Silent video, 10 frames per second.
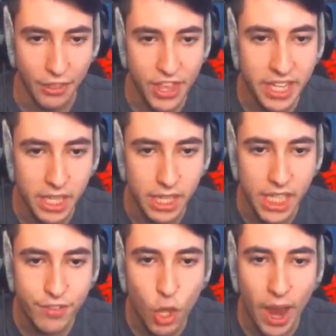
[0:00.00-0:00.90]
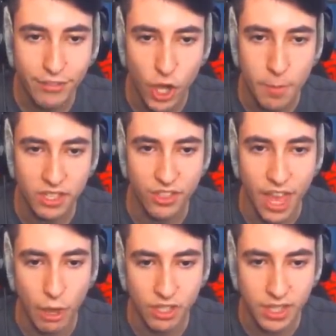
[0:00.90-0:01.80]
I think even though I have sharpness
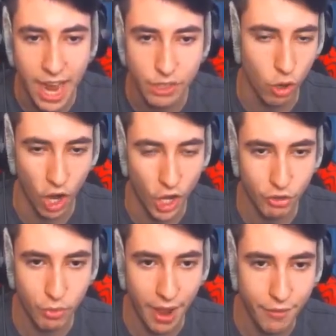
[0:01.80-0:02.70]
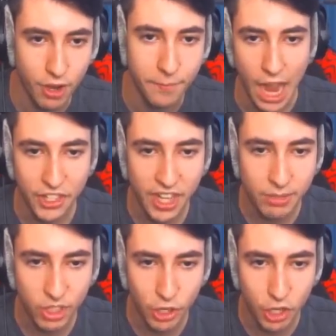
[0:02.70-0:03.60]
1,000, guys, or 100, whatever, I think I'm
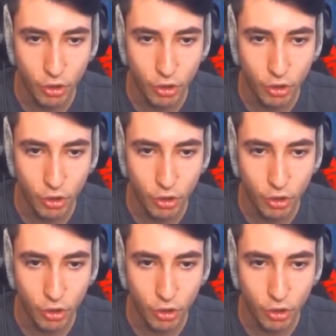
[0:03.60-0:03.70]
still gonna